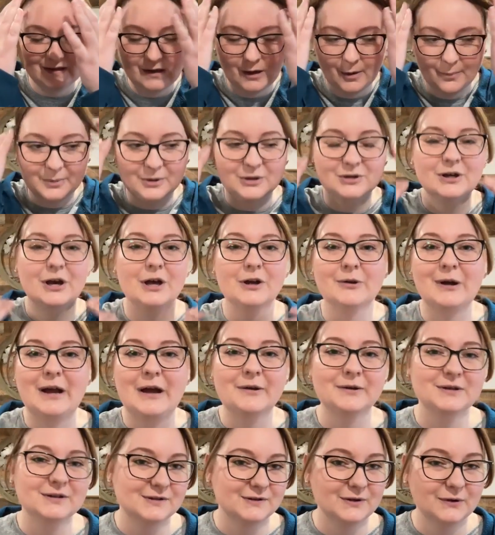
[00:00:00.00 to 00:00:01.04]
to help her daughter out
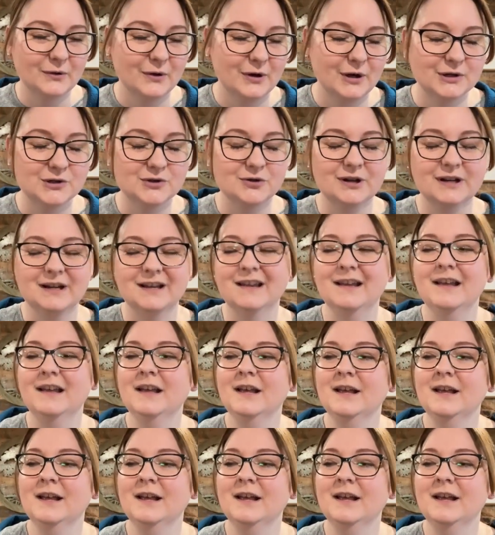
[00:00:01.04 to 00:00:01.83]
and does her laundry.